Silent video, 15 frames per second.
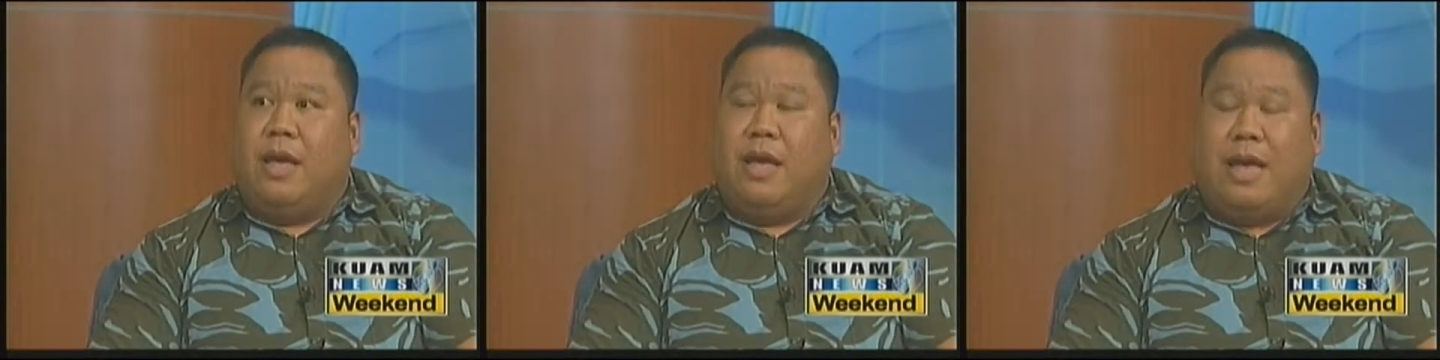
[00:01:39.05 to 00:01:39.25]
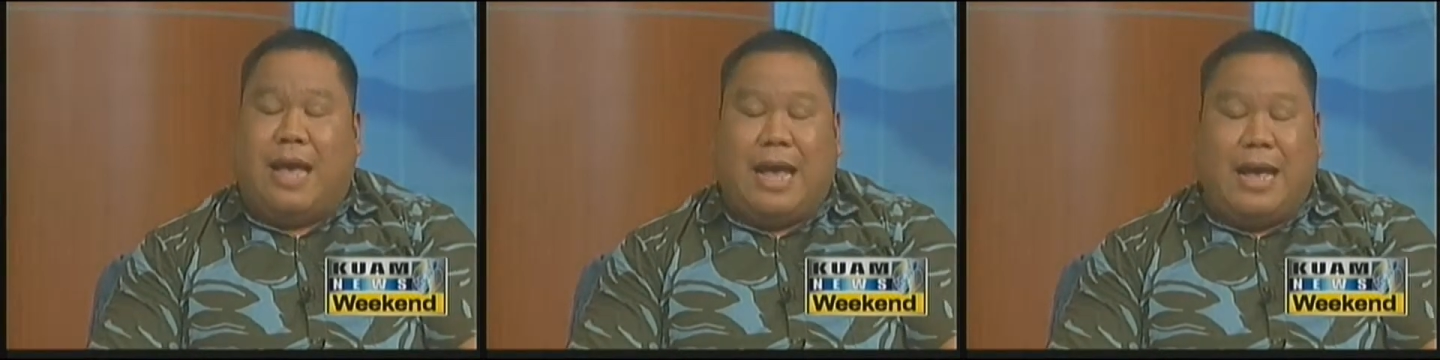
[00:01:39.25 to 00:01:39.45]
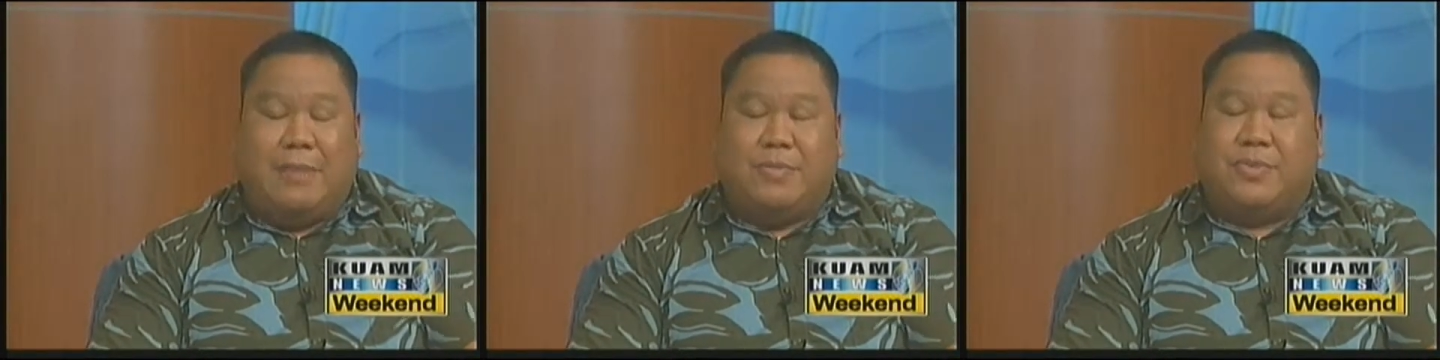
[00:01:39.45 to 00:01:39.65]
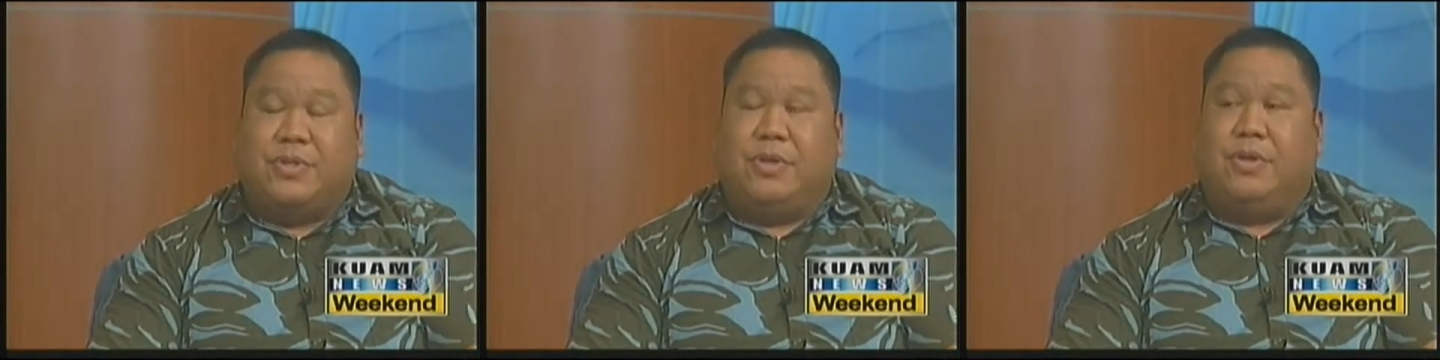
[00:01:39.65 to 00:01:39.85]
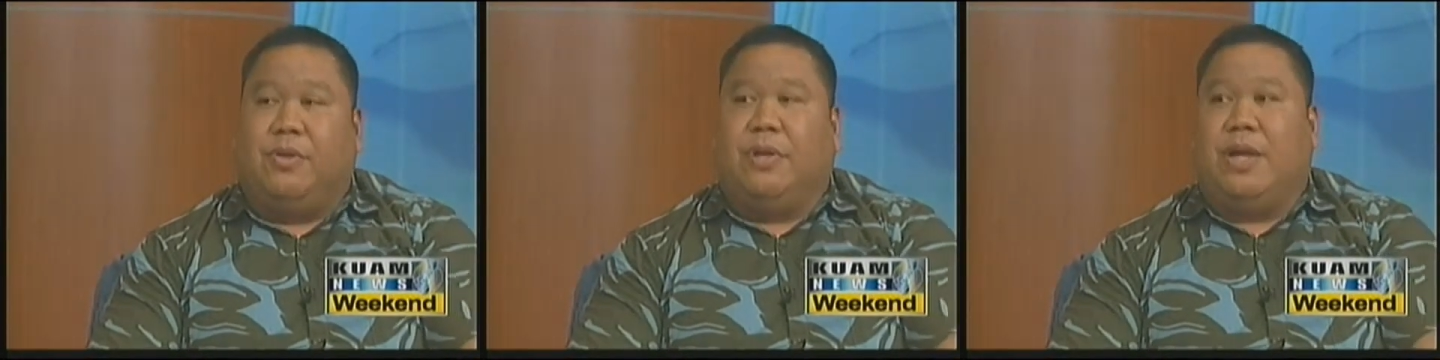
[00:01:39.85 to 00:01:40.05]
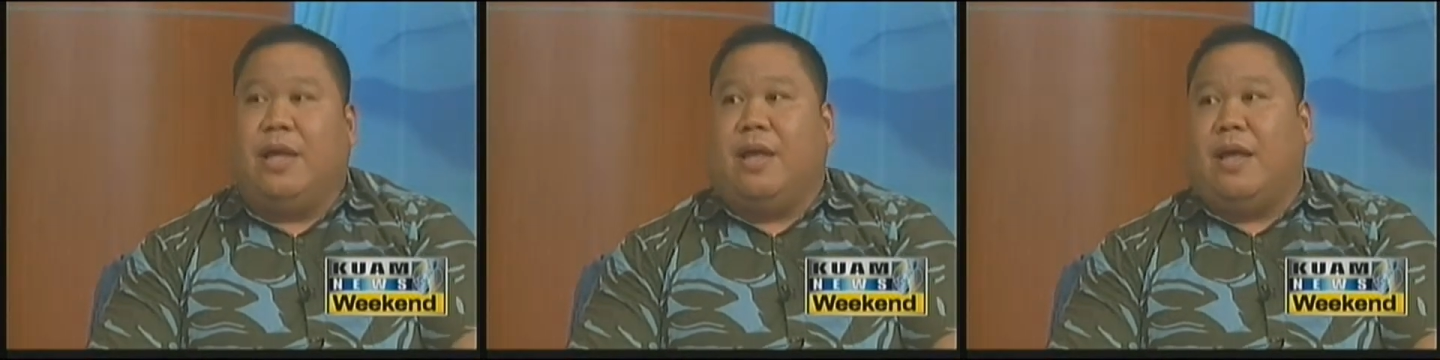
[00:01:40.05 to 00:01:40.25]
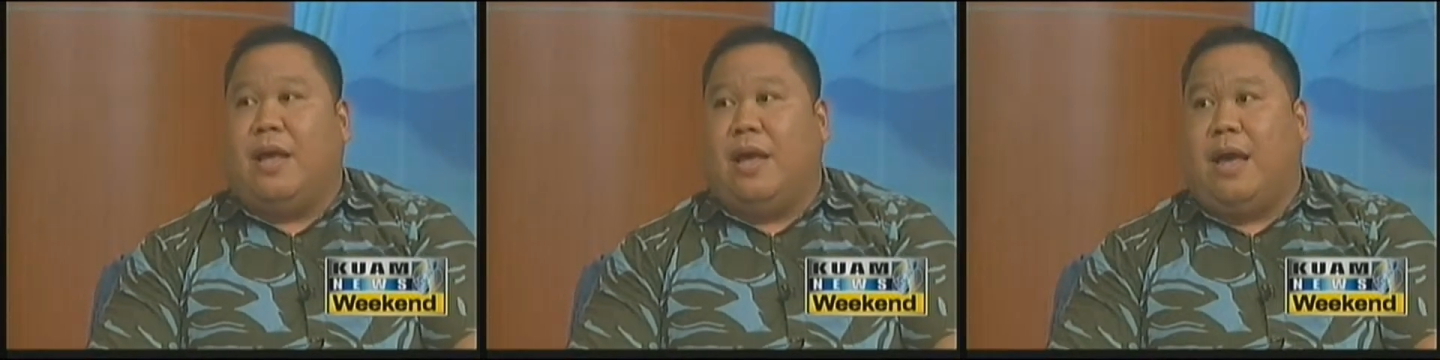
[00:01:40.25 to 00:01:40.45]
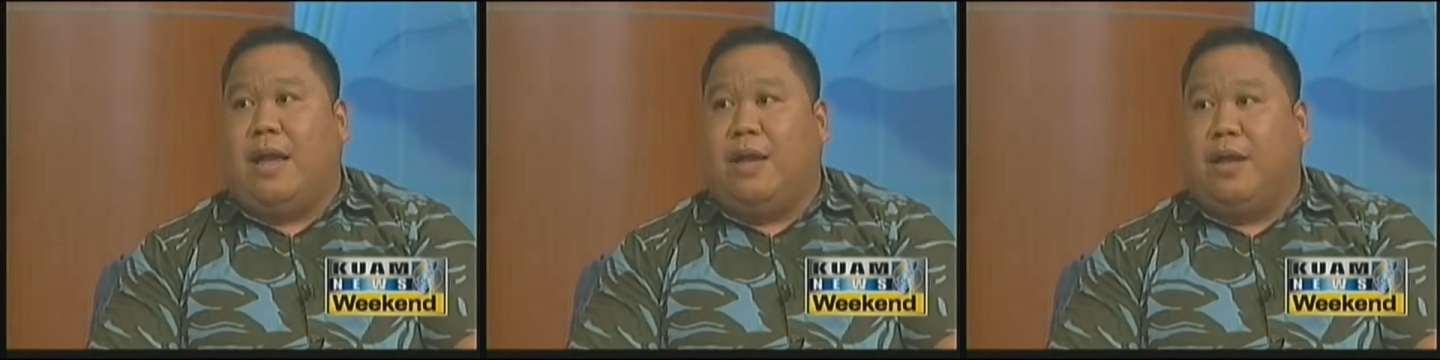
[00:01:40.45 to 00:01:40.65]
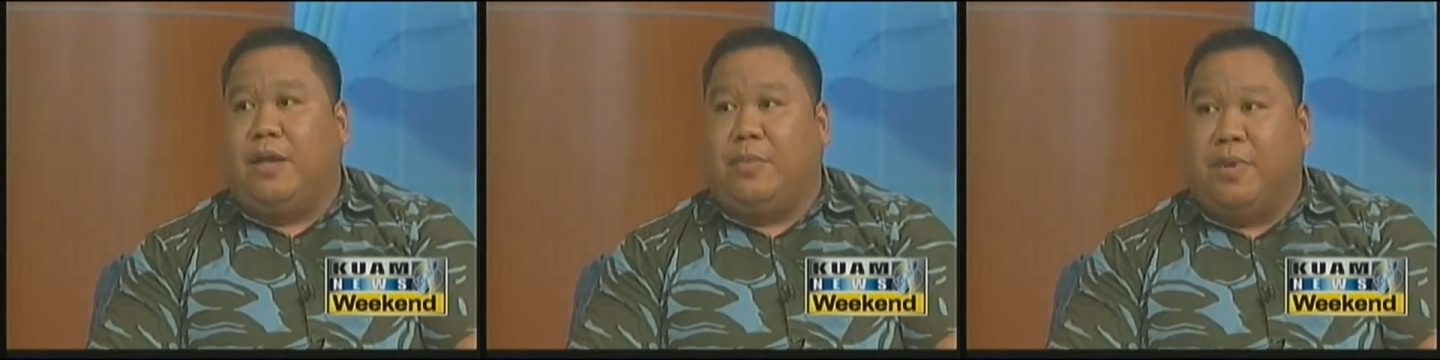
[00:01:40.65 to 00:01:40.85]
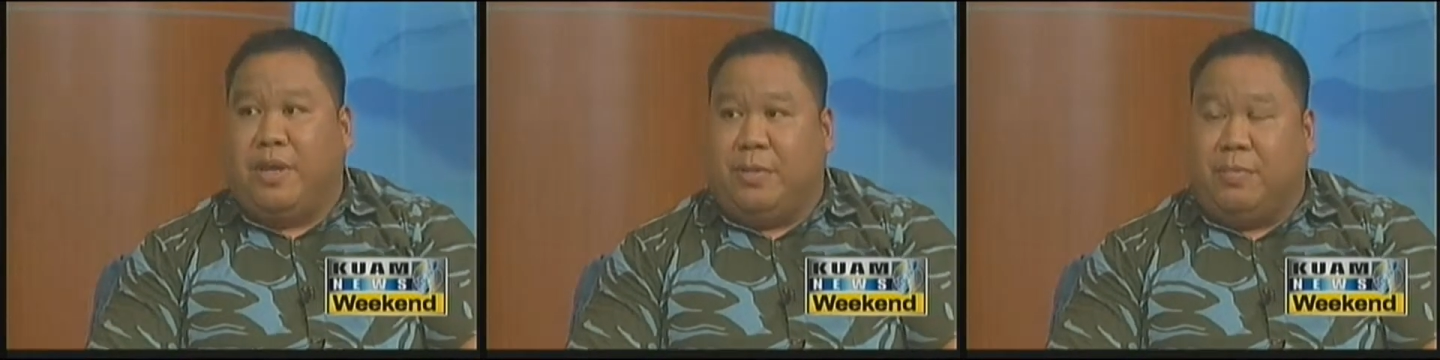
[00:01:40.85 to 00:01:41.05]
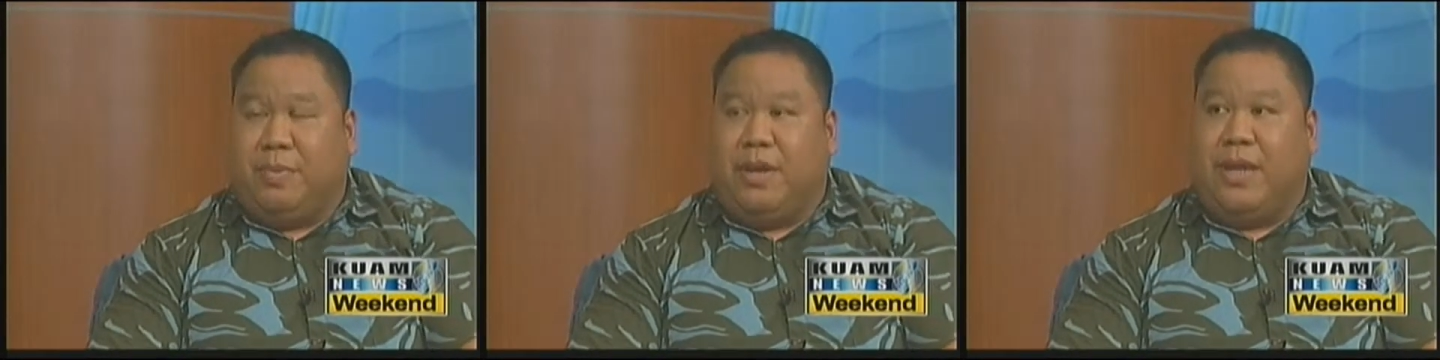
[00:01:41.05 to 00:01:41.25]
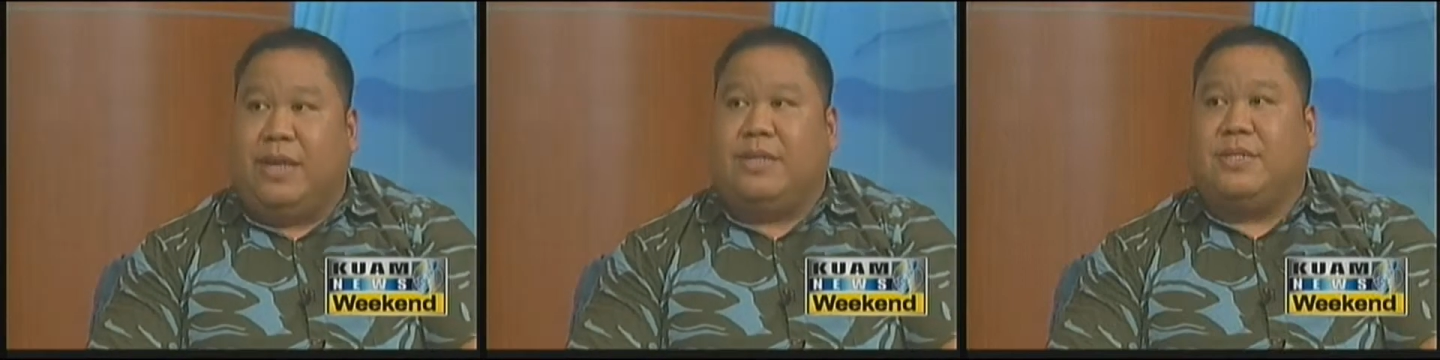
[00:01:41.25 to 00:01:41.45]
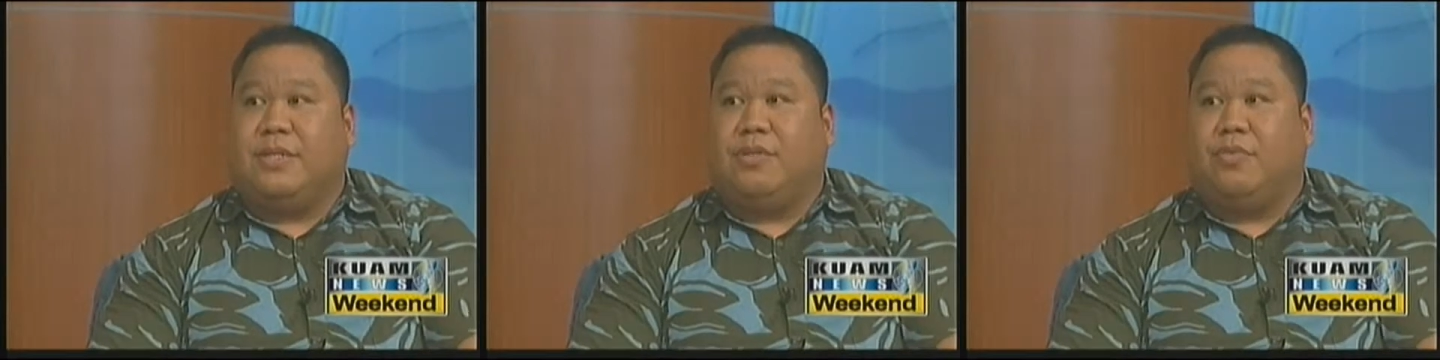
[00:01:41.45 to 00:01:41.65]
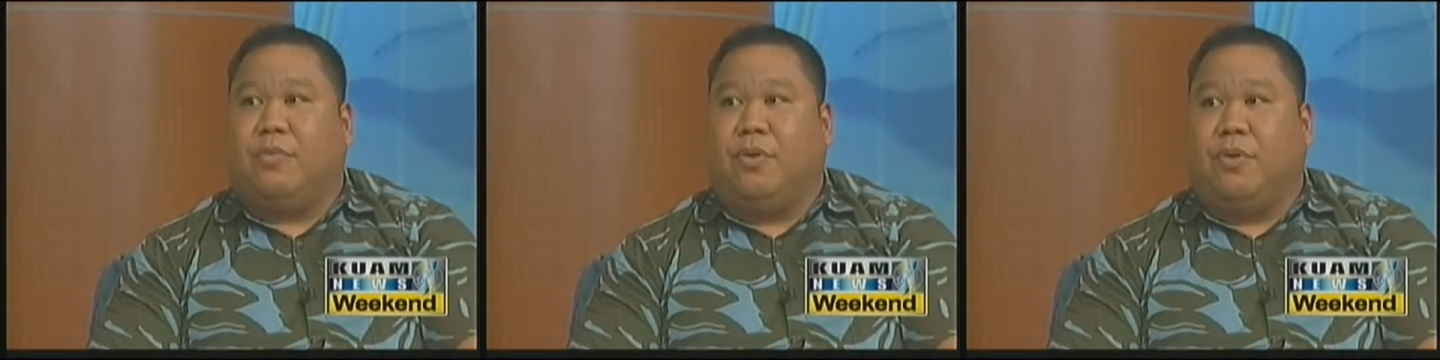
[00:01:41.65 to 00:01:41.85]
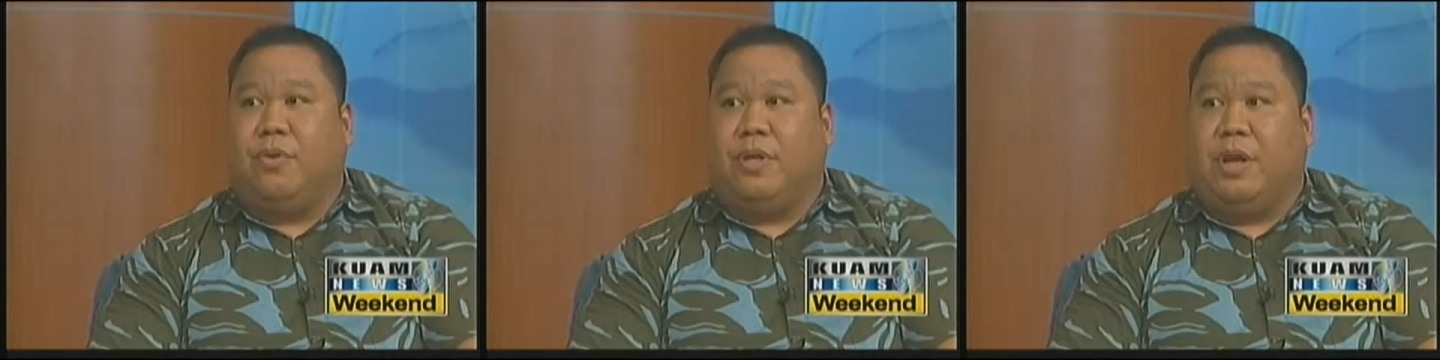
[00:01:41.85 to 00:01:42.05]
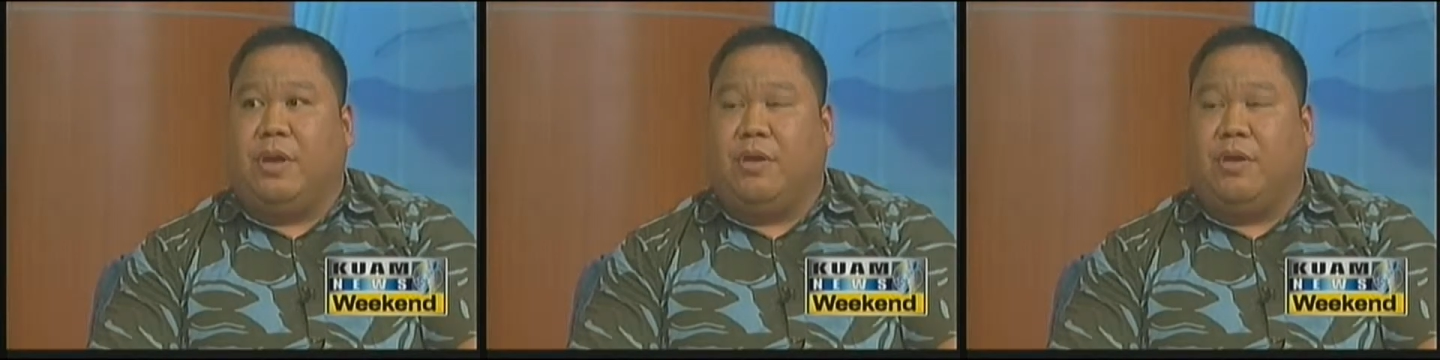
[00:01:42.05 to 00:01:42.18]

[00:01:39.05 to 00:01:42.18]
Absolutely, anonymity plays its role there.